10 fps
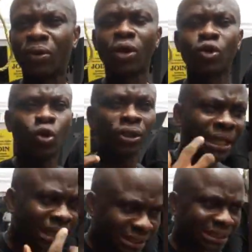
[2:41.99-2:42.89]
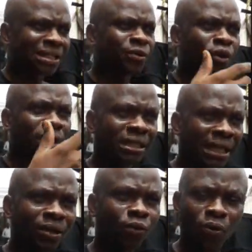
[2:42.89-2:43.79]
So these testimonies
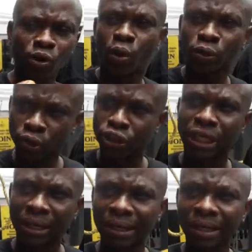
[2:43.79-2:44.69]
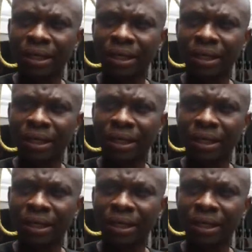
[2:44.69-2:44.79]
are the one we want to share